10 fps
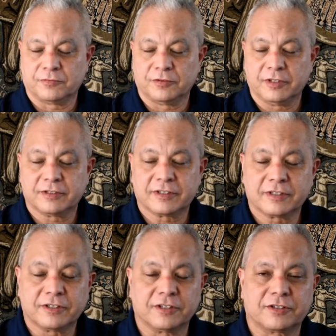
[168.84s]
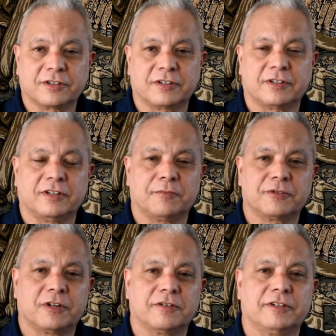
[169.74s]
it's just, I'm
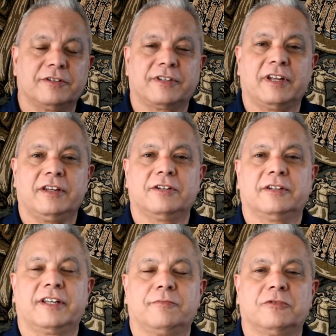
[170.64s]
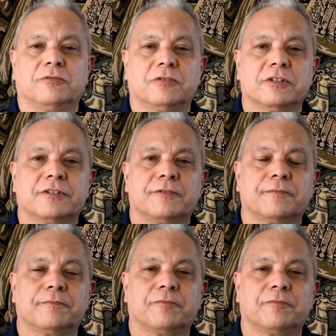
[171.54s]
sorry to say, going to get worse.